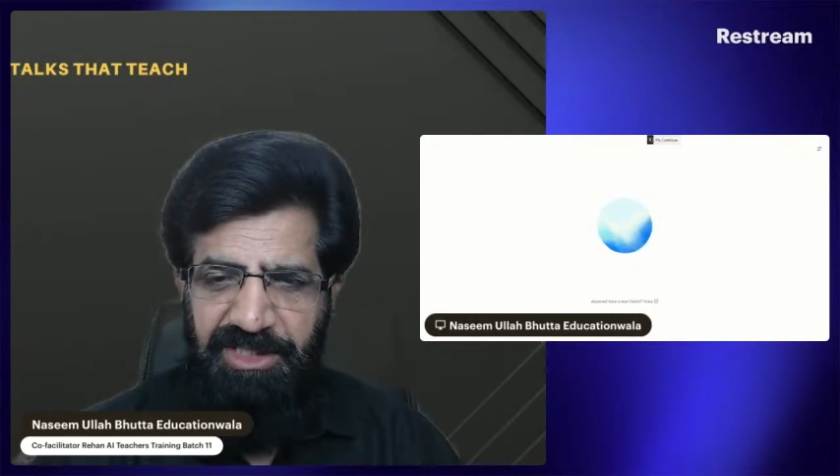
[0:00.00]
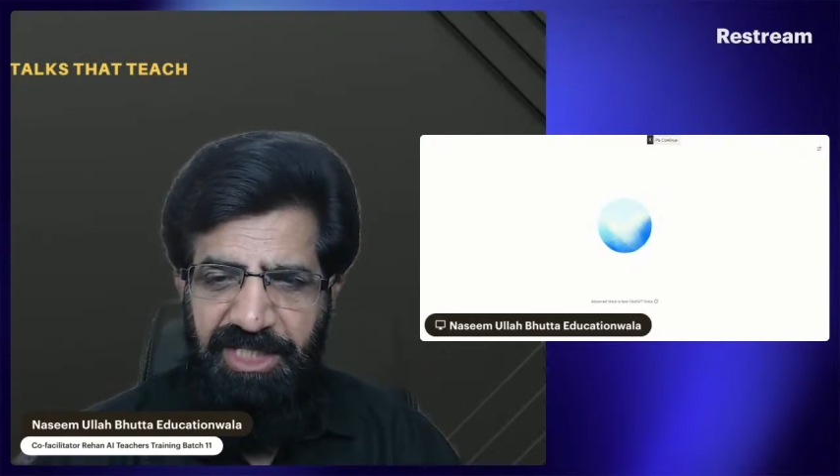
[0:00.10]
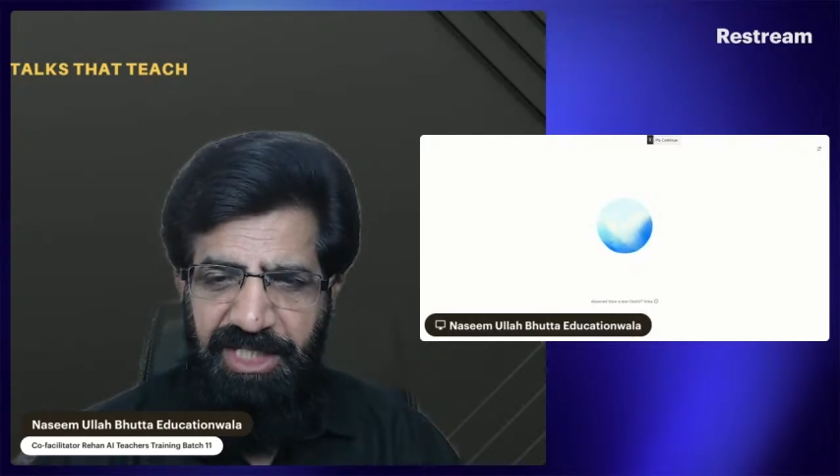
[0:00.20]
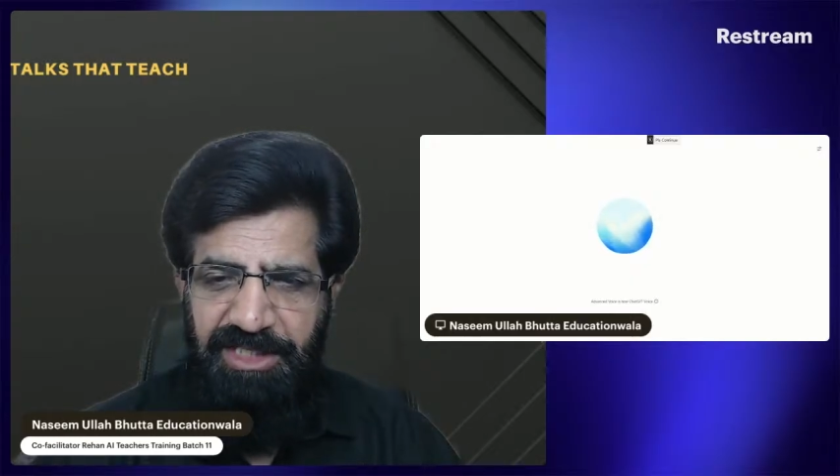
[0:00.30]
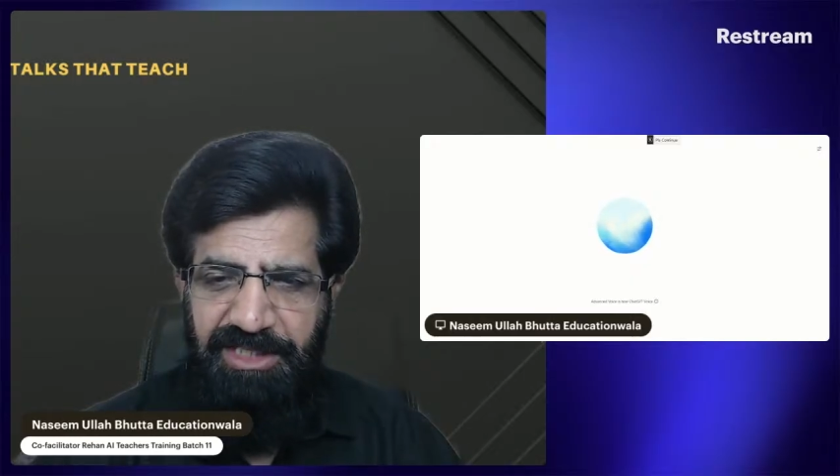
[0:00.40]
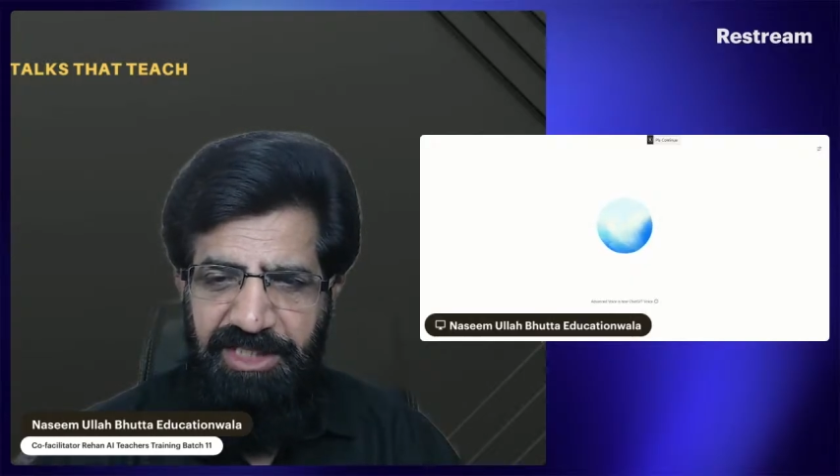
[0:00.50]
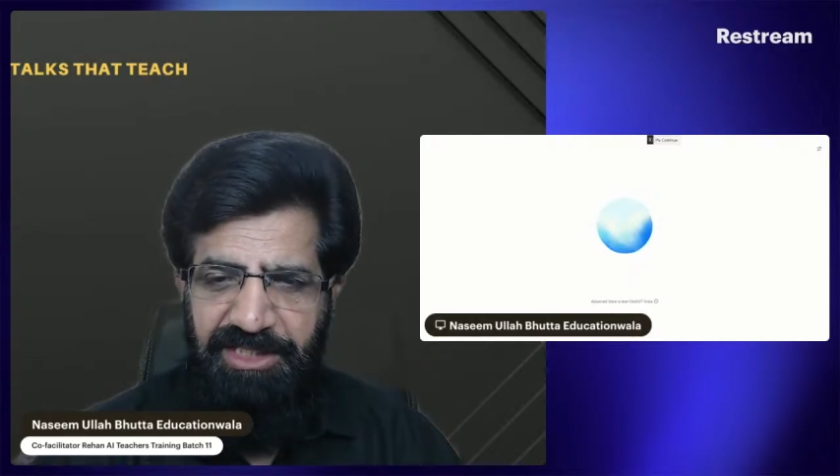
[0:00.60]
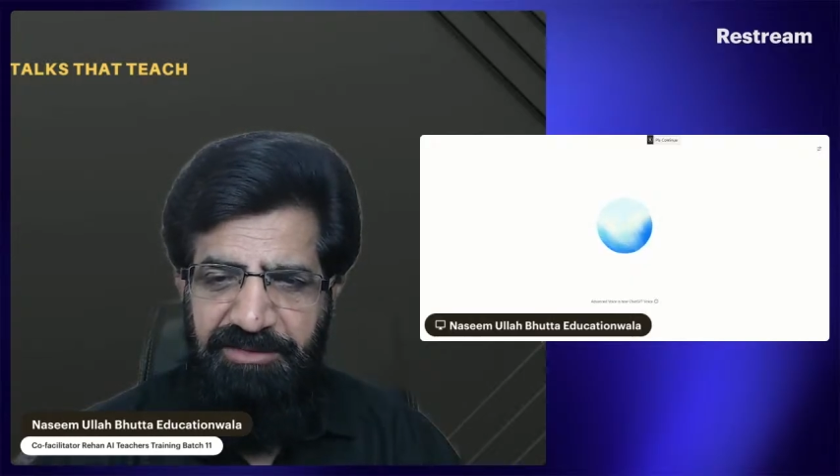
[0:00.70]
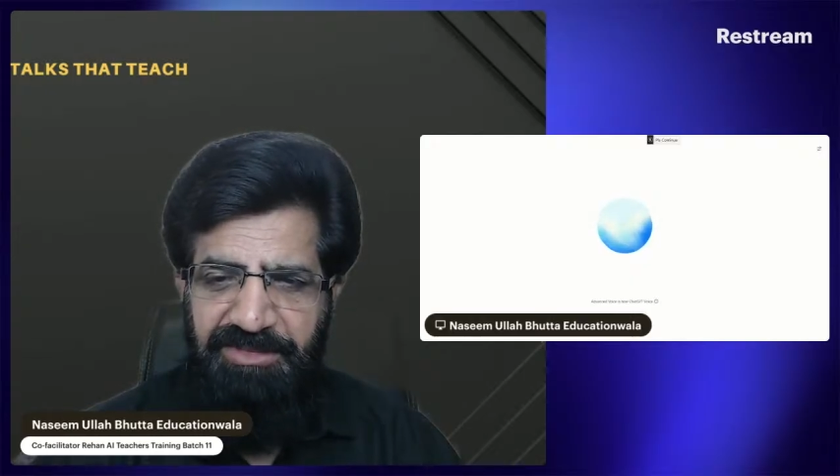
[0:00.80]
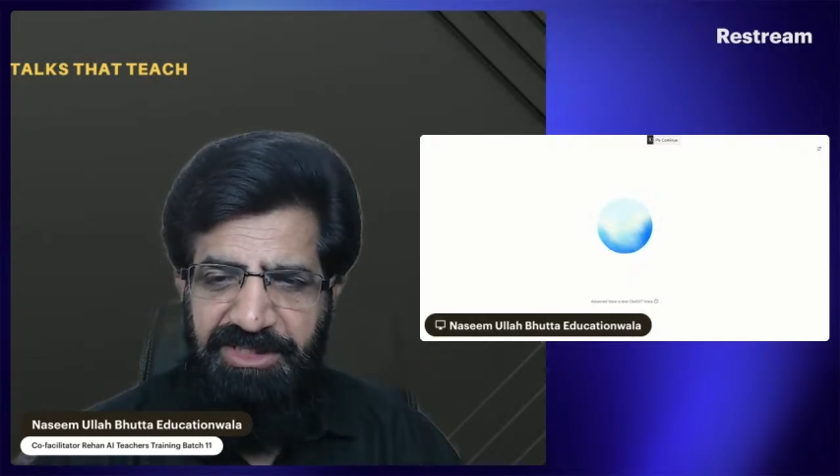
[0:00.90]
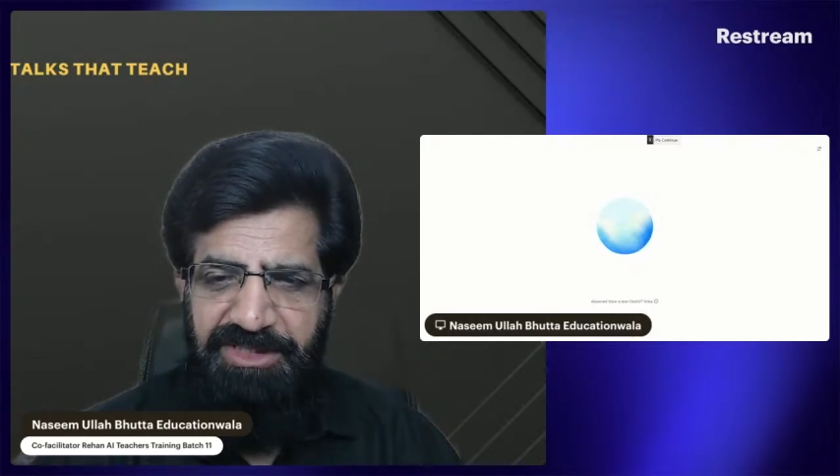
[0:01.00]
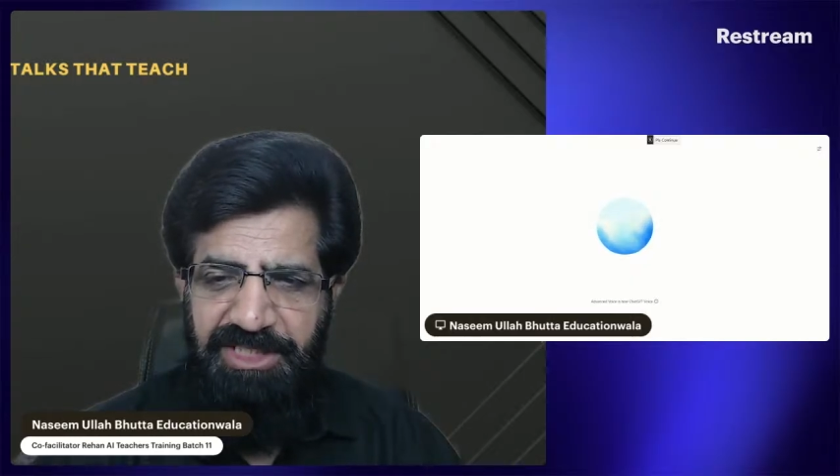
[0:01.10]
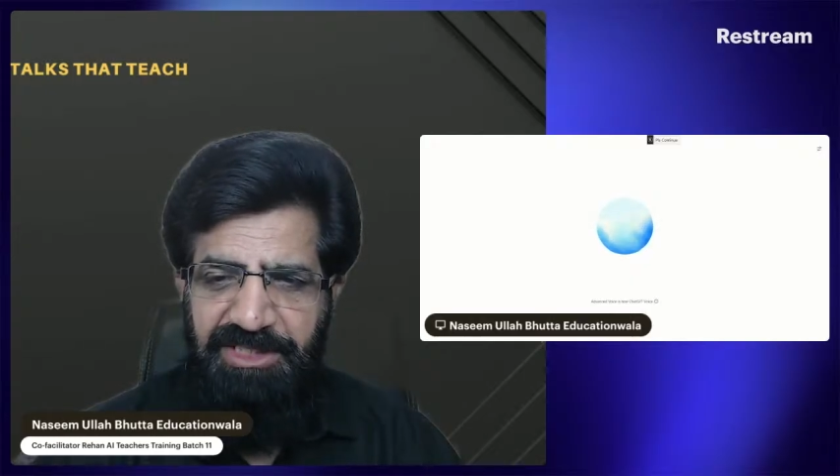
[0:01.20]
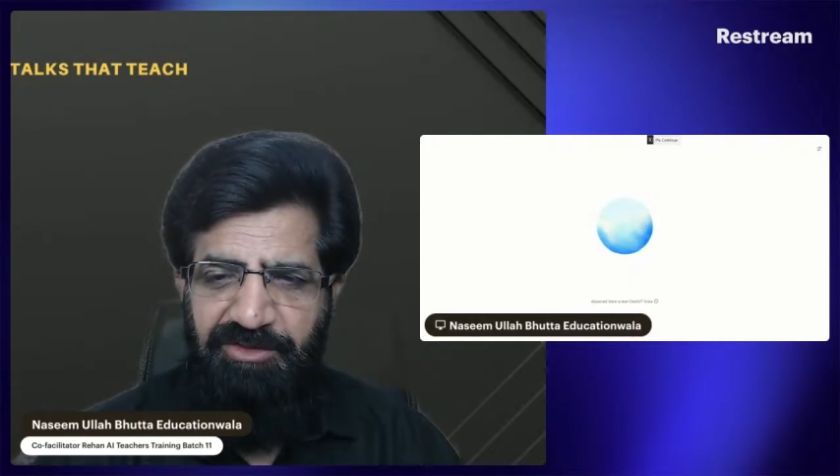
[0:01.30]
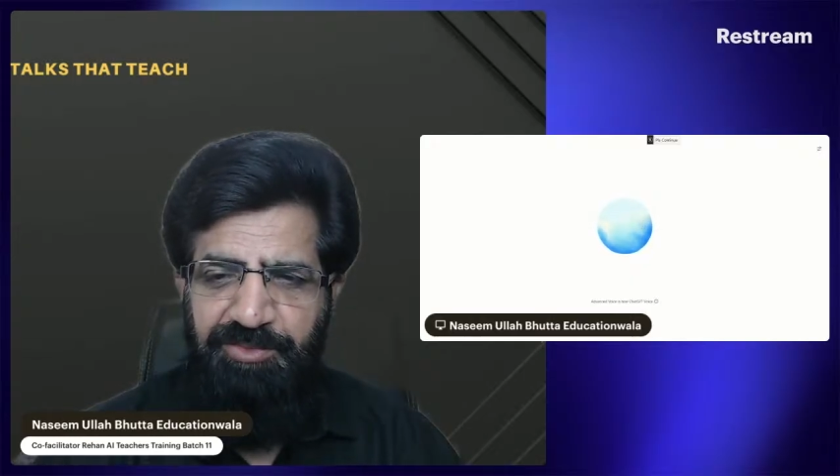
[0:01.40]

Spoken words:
and administrative